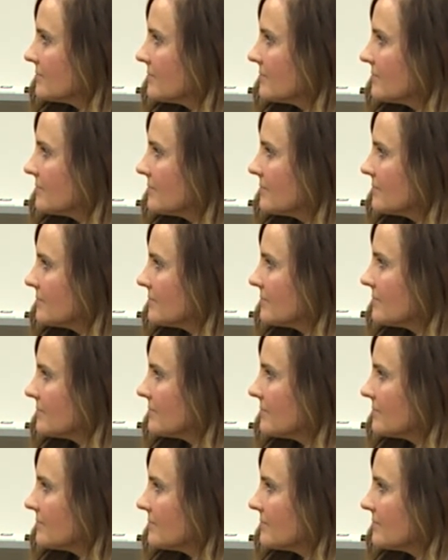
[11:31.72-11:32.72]

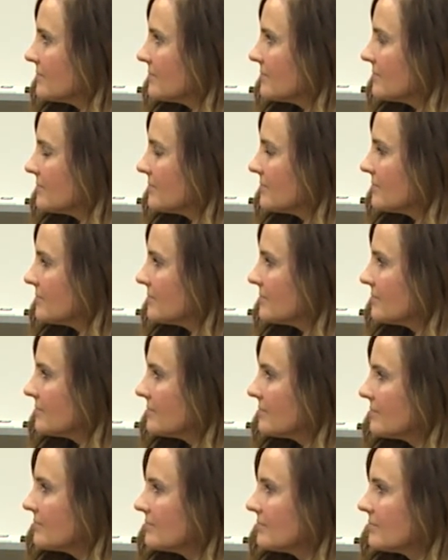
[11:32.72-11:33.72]

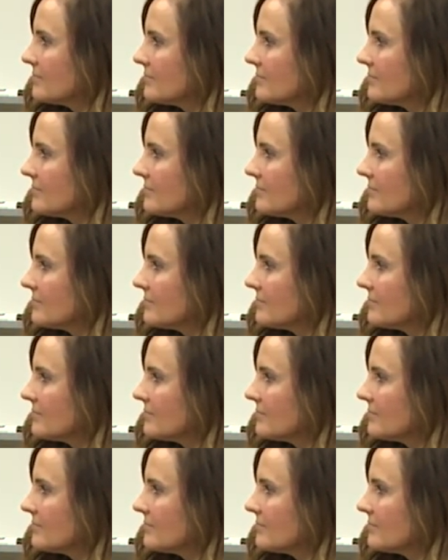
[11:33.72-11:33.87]
This person isn't speaking.